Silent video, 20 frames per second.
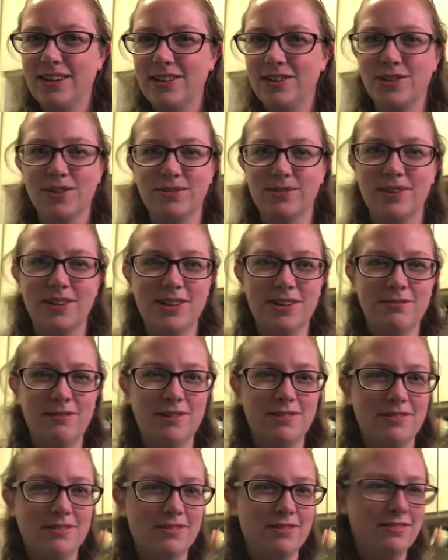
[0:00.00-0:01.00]
Don't worry, it
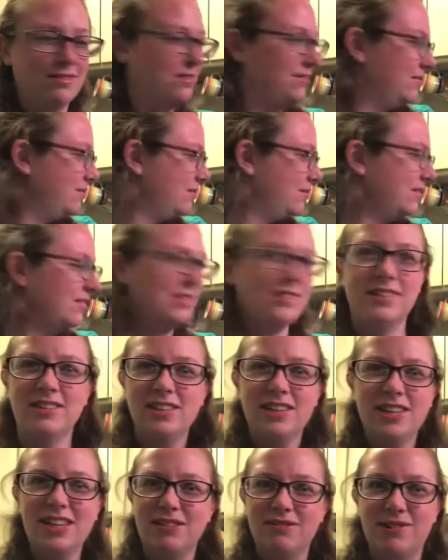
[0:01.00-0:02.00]

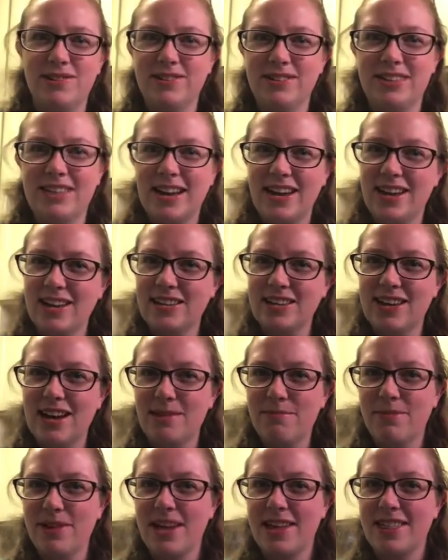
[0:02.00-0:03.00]
won't stay on
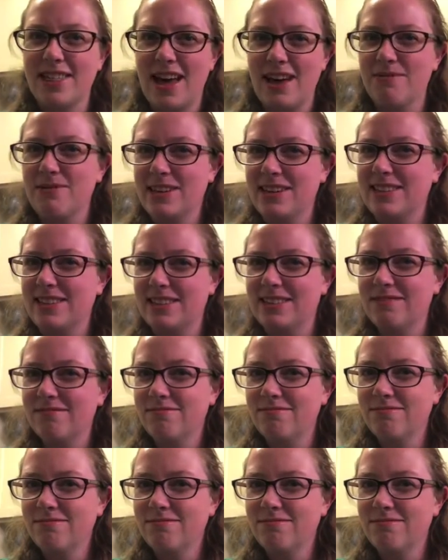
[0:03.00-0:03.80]
top like that when it's